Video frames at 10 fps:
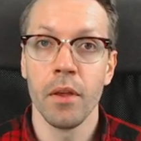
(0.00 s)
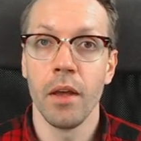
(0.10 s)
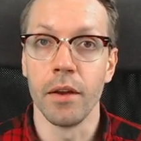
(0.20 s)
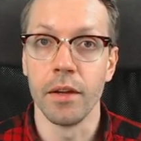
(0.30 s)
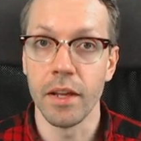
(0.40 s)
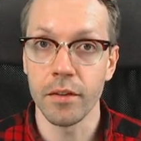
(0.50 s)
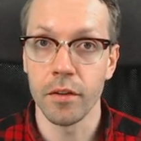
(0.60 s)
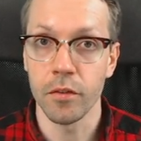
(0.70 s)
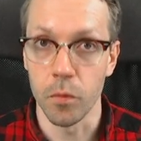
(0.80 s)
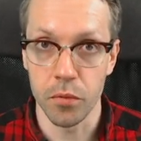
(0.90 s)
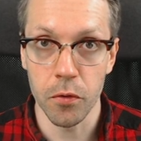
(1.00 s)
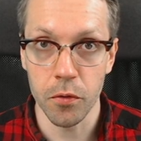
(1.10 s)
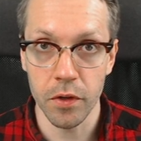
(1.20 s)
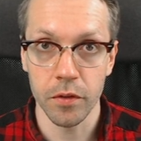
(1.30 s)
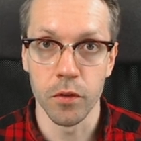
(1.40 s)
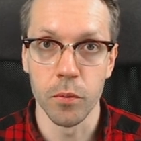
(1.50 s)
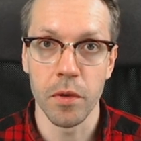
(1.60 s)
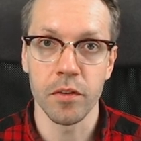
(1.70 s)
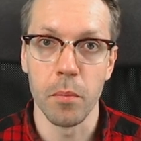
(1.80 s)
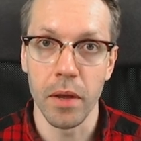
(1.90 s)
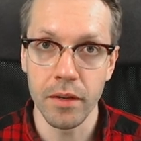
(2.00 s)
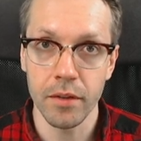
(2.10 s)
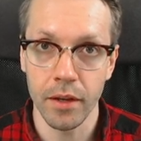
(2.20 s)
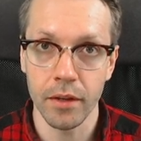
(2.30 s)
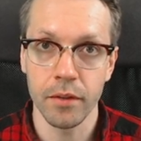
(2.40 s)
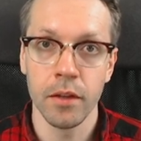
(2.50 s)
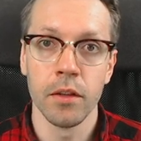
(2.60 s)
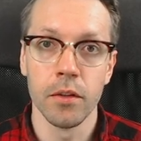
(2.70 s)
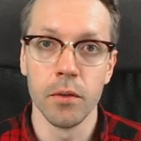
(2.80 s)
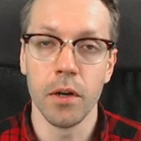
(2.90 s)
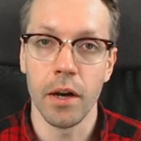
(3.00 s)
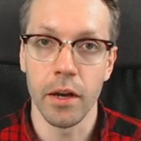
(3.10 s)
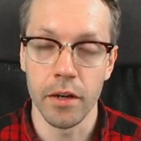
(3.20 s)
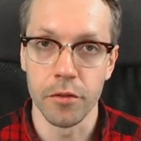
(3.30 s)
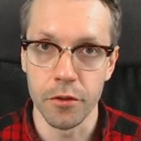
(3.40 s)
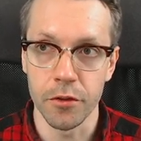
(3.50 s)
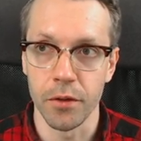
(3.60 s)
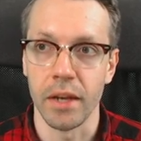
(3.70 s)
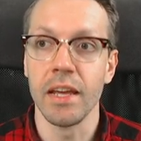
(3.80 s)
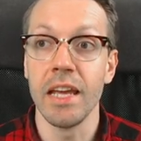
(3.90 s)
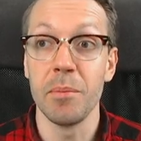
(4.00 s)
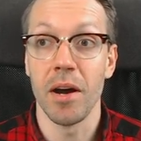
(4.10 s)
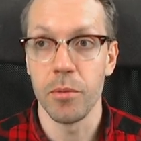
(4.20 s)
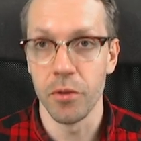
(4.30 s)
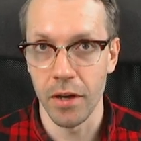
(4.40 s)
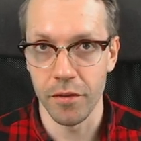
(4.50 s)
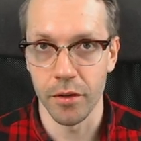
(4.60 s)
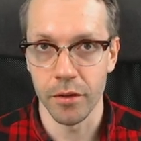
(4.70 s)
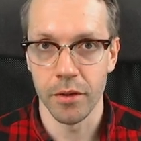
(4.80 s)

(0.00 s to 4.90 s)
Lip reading: And in essence, to progress, you must maintain your higher virtue and keep up your effort.